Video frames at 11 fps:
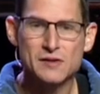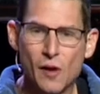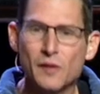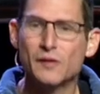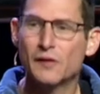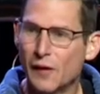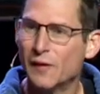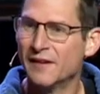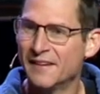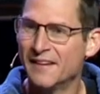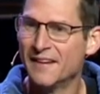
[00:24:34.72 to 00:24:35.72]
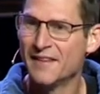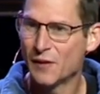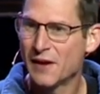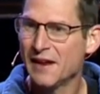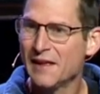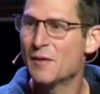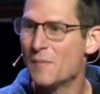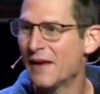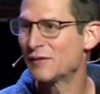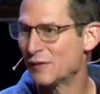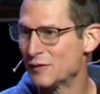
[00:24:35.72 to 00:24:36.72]
also. They're getting the
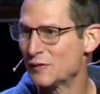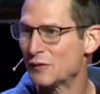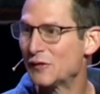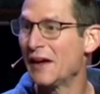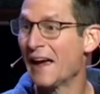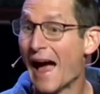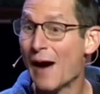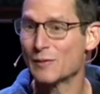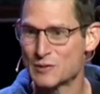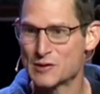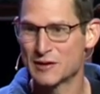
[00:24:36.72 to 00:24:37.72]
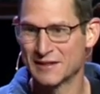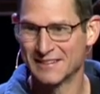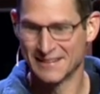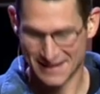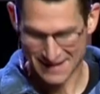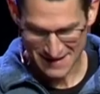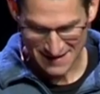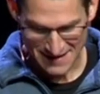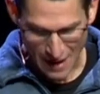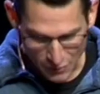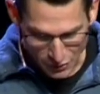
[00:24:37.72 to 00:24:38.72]
message. They're saying, Ouch.
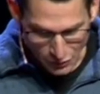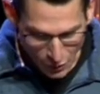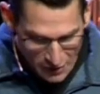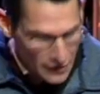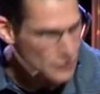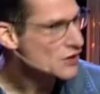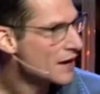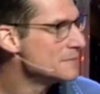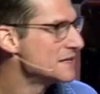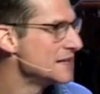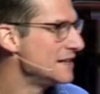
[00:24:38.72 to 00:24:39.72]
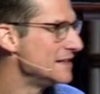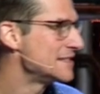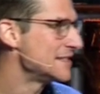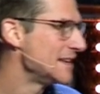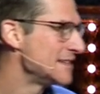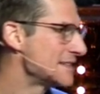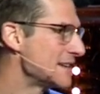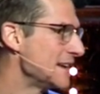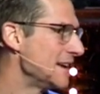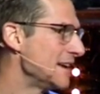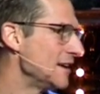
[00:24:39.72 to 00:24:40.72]
Now a lawyer chimes in and says,
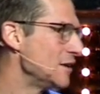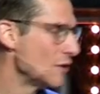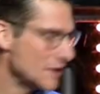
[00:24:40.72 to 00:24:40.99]
you're